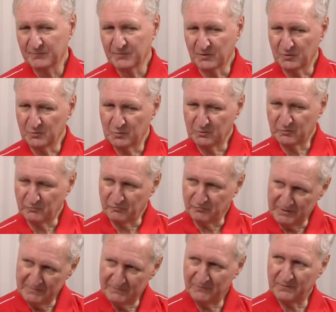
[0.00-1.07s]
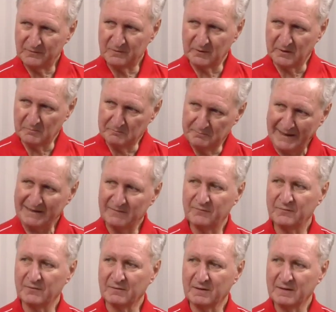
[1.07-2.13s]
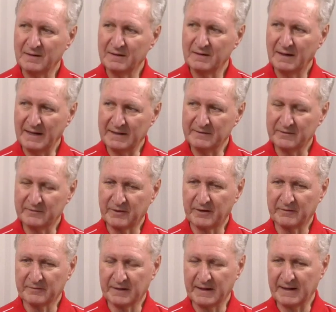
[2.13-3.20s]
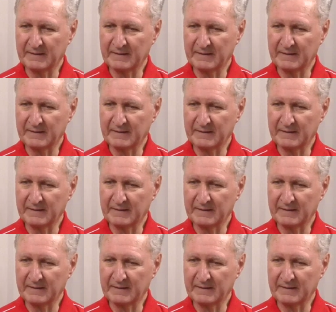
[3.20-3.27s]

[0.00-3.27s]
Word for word: you will refill and backfill underground.